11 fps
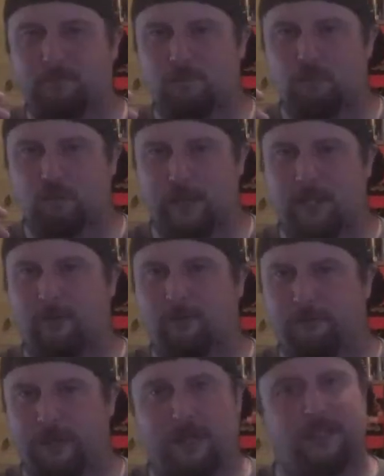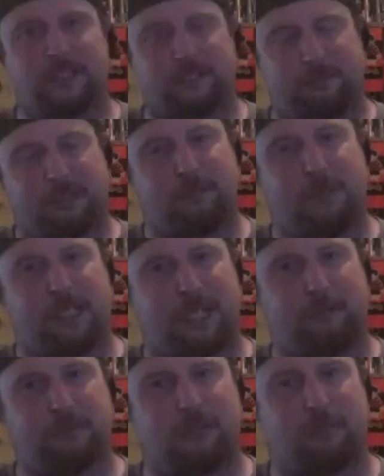real villains, especially when it
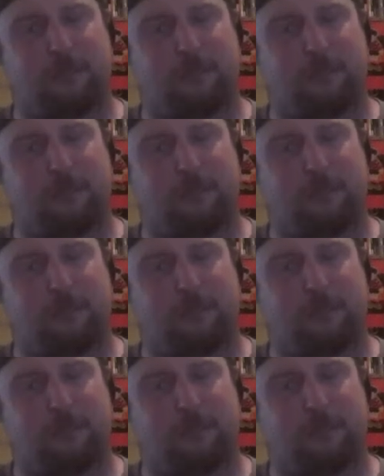comes to, like,